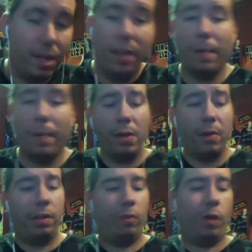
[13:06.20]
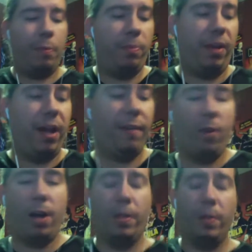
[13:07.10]
Yeah, my only gripe of Black
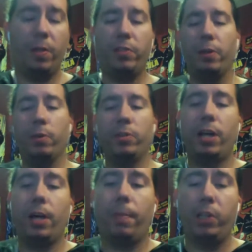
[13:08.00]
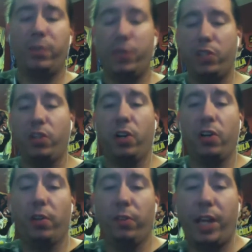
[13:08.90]
Friday this year was how much of it
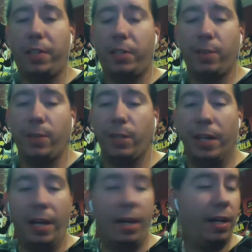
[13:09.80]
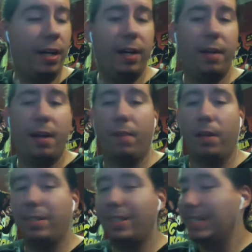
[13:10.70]
started on Thanksgiving Day. I kind of have
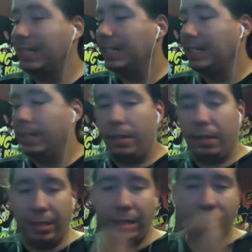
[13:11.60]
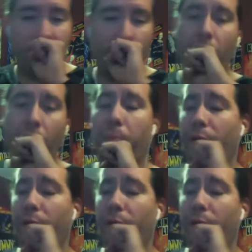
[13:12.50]
a gripe with